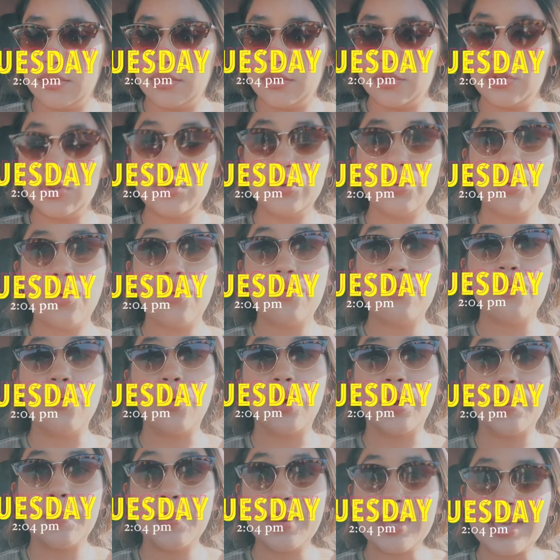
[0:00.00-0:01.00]

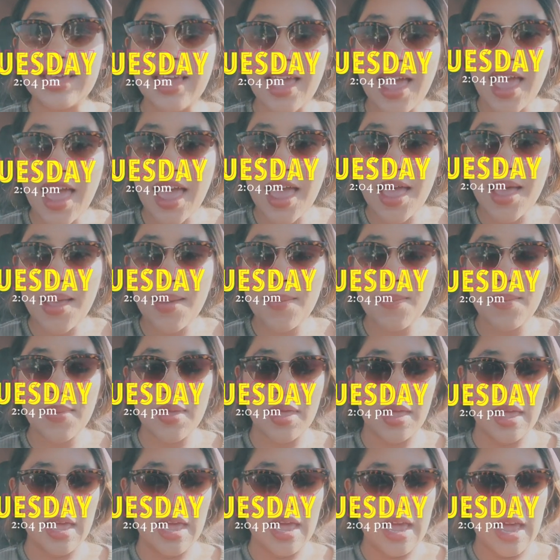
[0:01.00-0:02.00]
2:04 p.m.
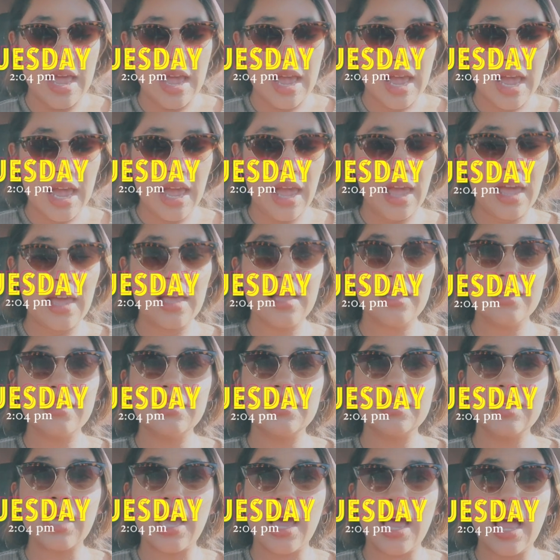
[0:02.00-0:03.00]

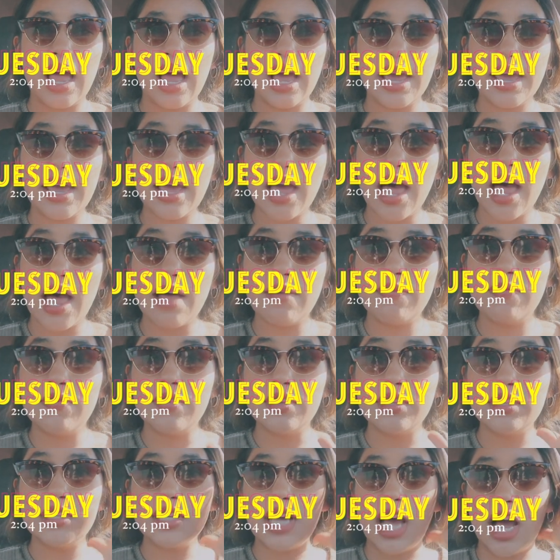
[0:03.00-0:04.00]
and I
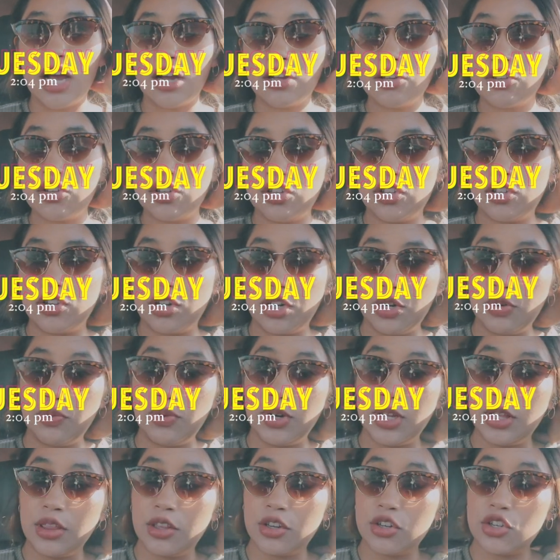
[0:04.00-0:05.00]
haven't actually started
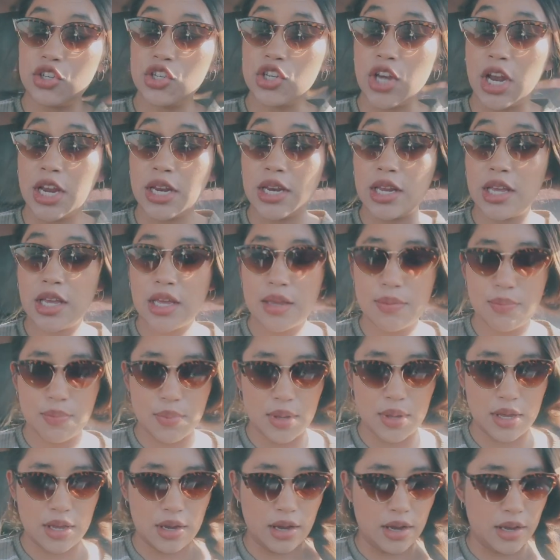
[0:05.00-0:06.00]
reading The Shining
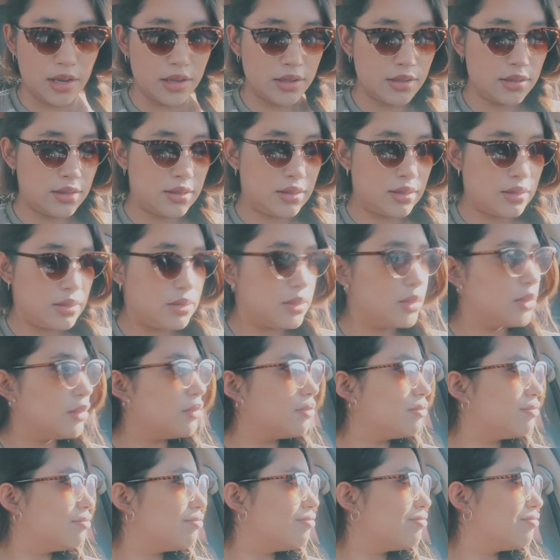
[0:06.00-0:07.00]
because
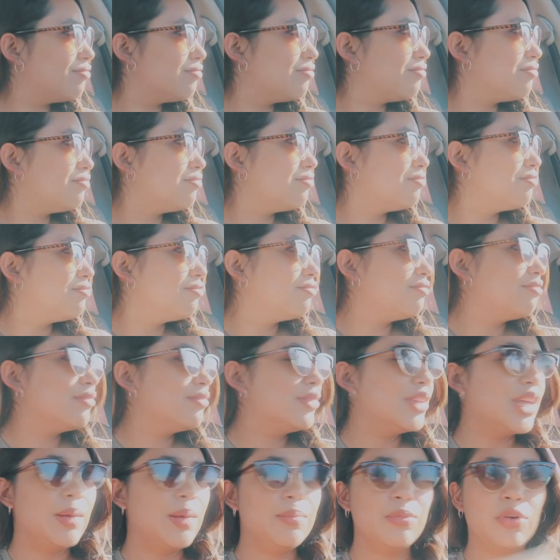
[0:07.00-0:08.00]

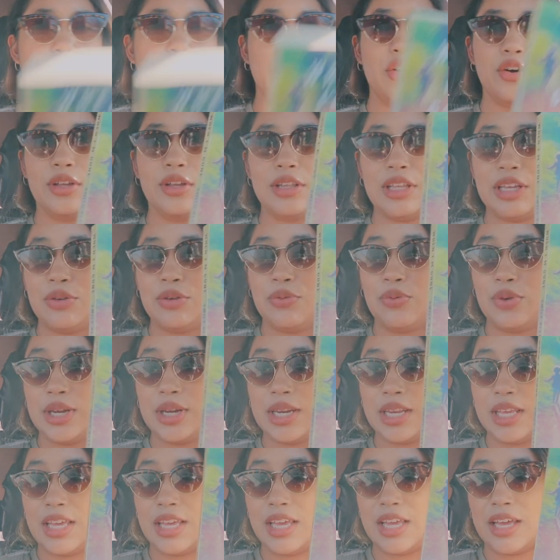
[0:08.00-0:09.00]
I'm currently
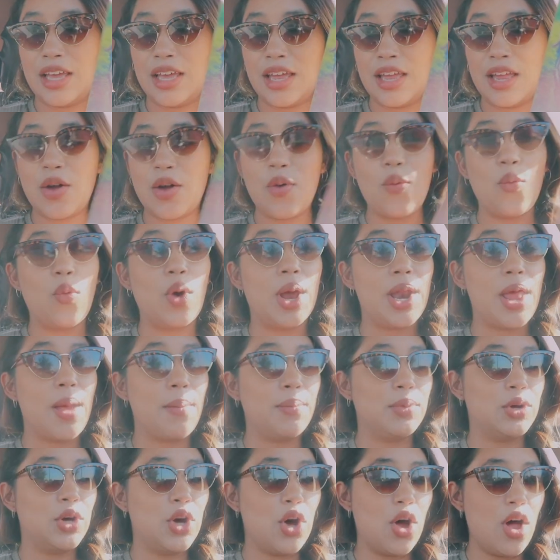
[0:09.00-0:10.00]
reading When
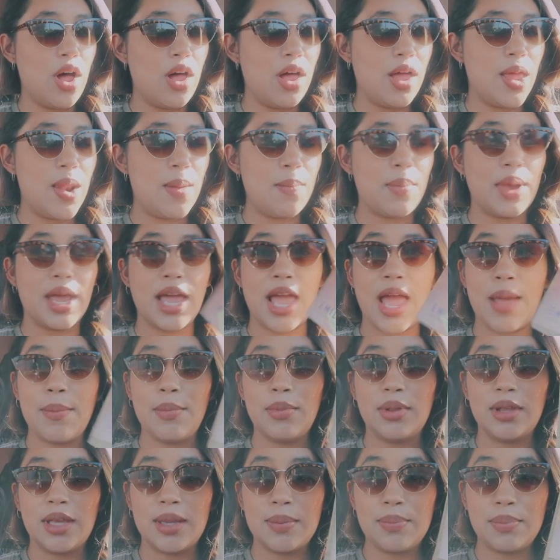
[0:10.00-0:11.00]
I'm Gone by
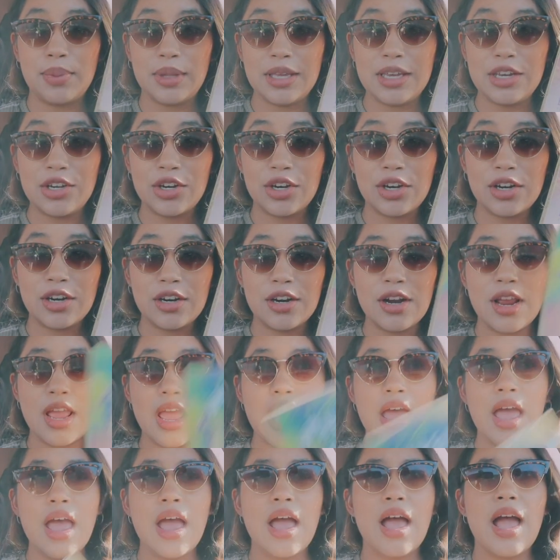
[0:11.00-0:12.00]
Emily Bleeker,
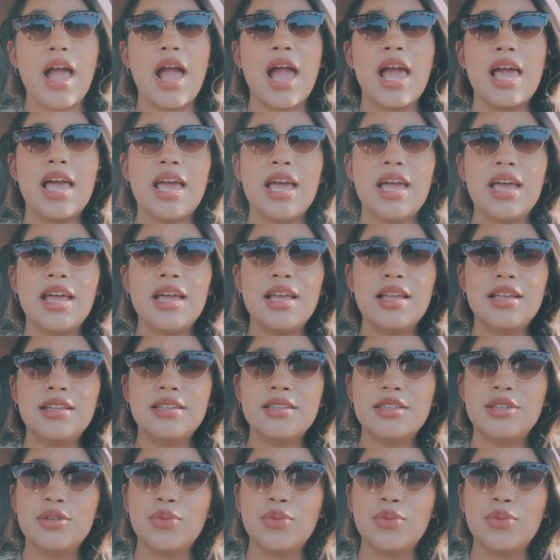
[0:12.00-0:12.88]
and